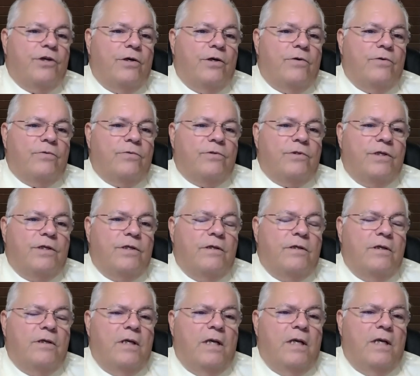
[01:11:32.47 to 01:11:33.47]
Jones
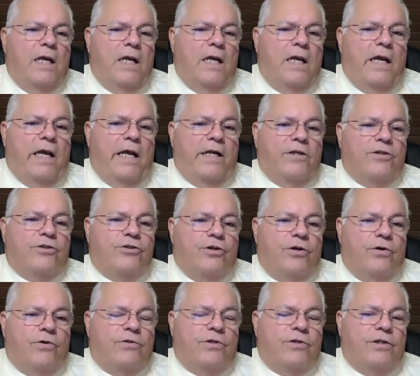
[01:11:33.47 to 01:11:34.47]
and his
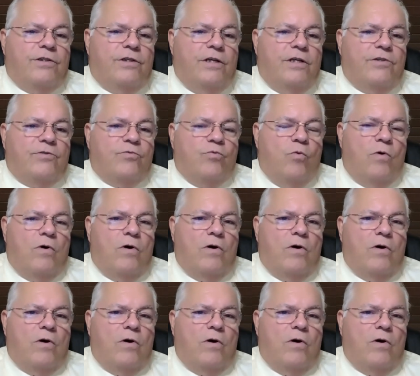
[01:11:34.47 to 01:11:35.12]
churches and his